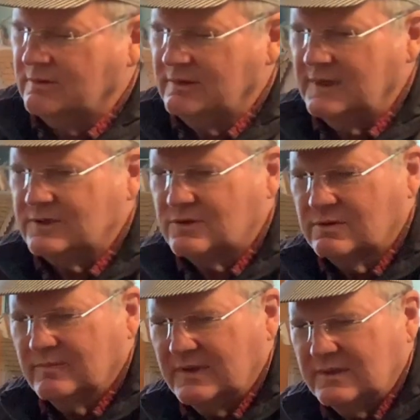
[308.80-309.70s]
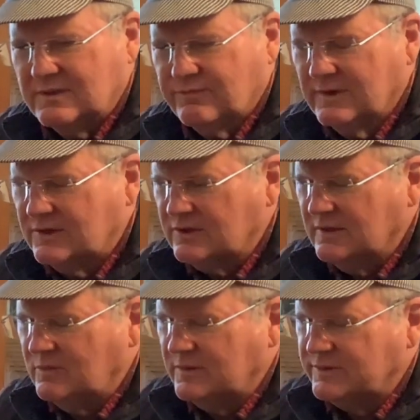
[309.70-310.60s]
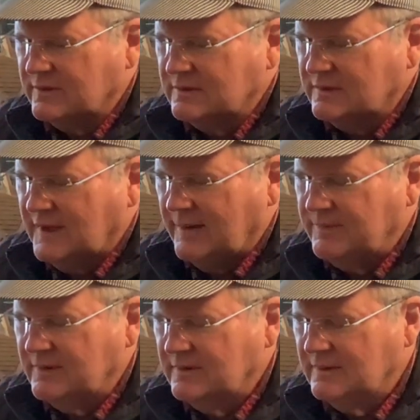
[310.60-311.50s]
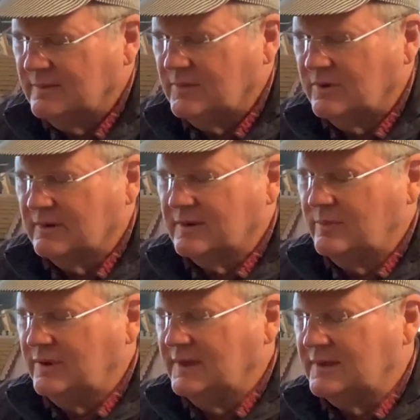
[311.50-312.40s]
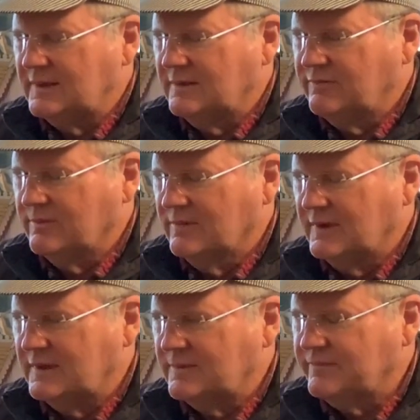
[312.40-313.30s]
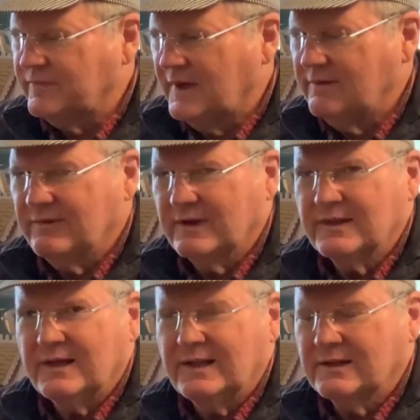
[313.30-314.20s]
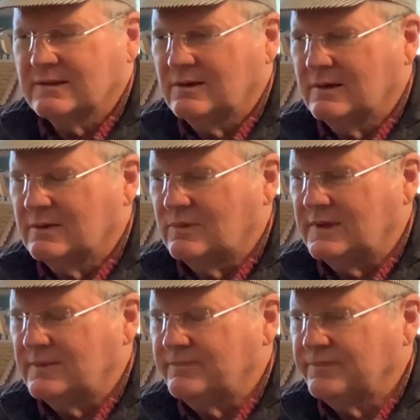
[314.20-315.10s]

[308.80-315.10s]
creates tremendous friction and will stop the motor completely from running. I found that out the hard way.